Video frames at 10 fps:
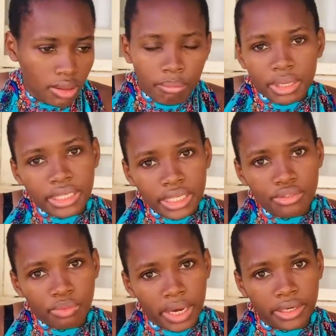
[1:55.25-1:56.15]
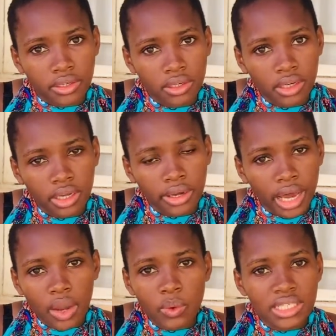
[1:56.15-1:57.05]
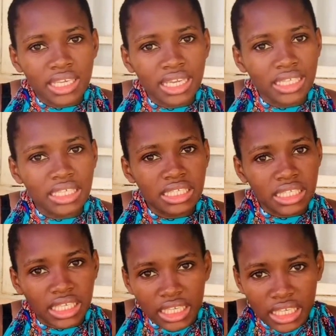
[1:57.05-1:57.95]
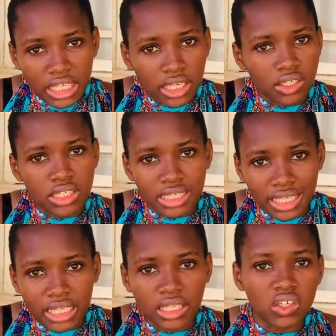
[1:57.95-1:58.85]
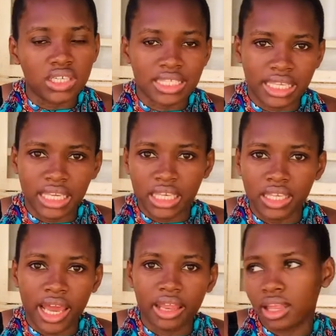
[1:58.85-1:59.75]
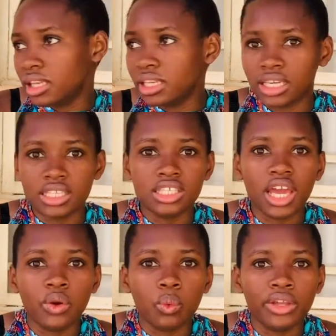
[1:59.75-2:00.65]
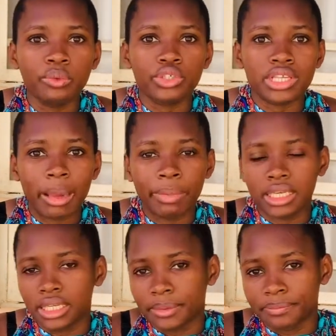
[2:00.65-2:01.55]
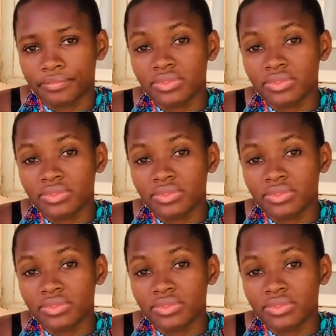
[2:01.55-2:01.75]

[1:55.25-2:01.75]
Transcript: But guess what? I was getting skinnier and skinnier and skinnier, and I didn't understand what was happening.